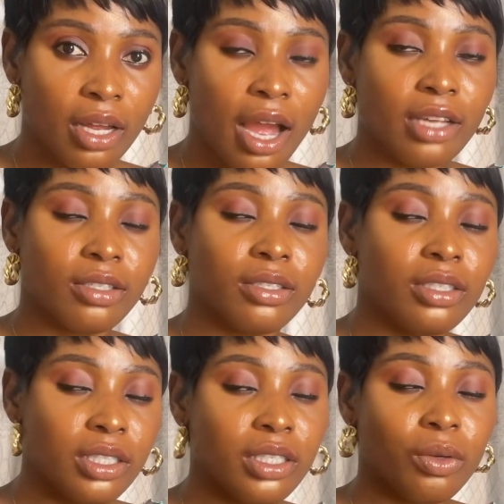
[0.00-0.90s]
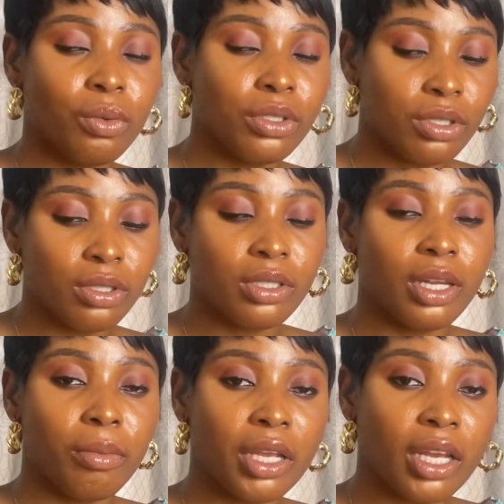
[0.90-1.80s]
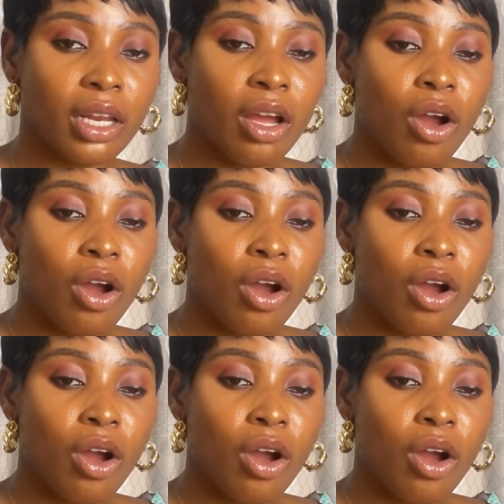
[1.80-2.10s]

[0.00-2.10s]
I suddenly didn't want to do them again.